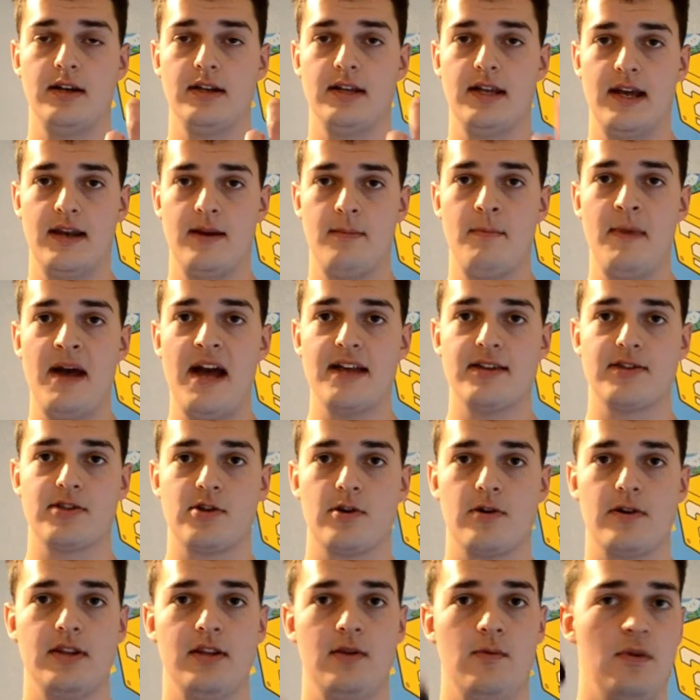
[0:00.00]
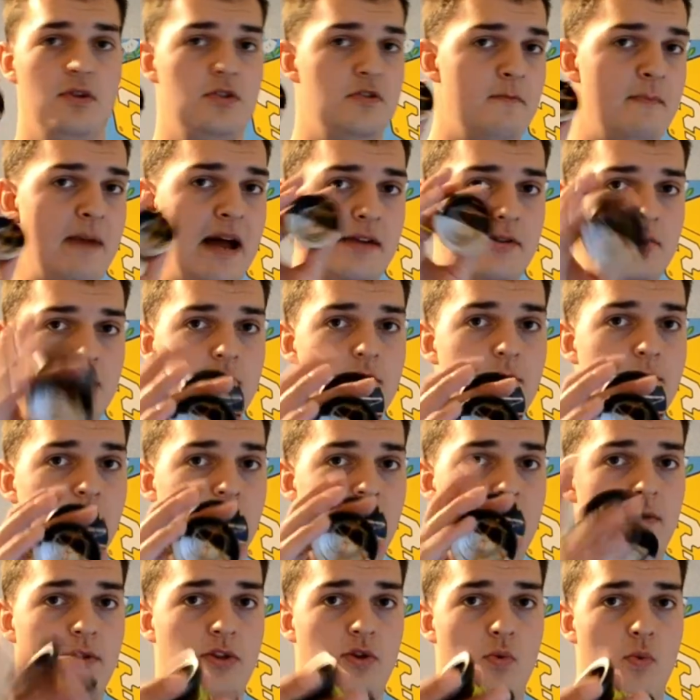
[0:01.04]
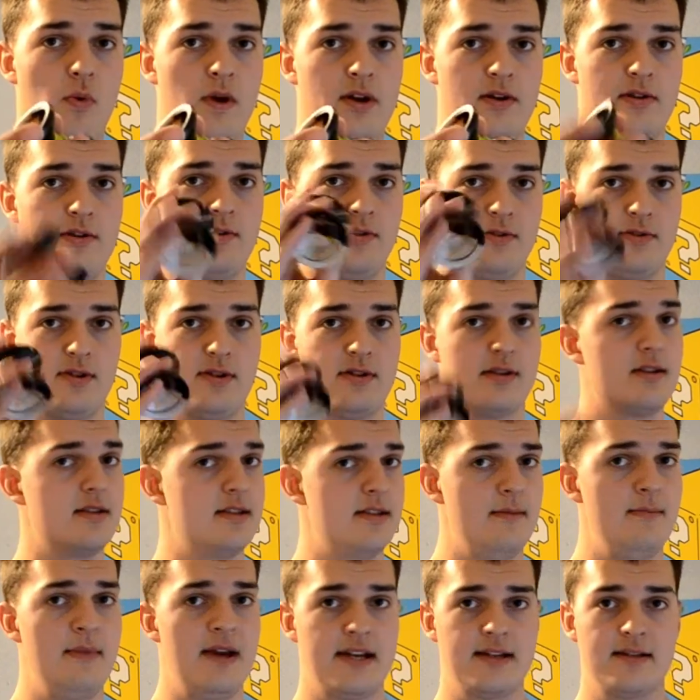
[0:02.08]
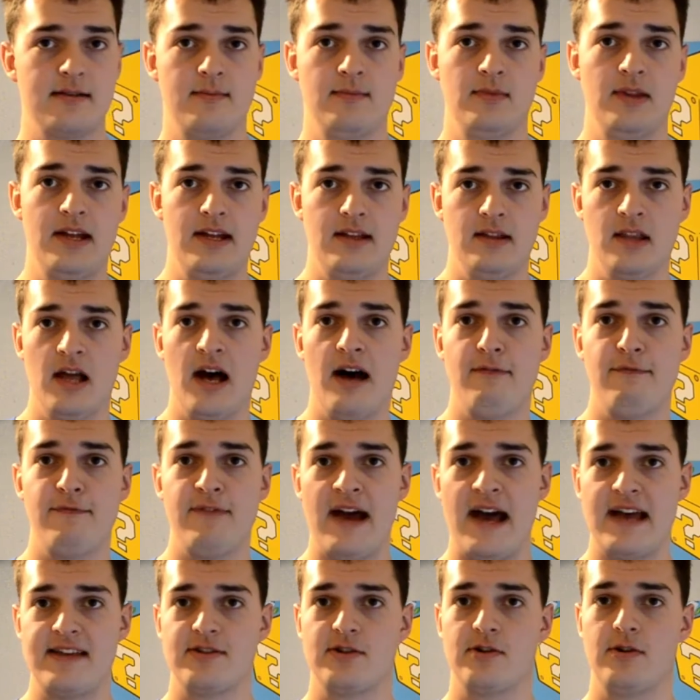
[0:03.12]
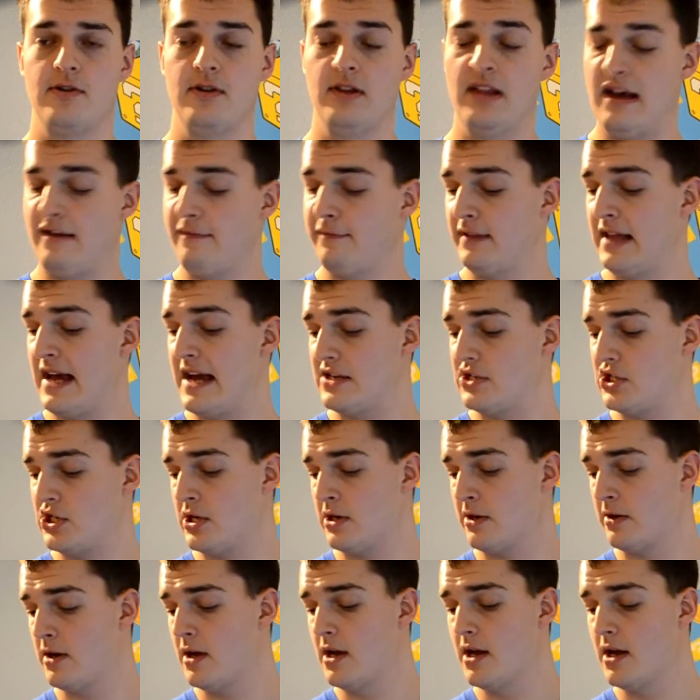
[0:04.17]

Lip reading: get them mastered, and then once you mastered them, play with the winter solstice because it makes them a lot faster and a lot flashier.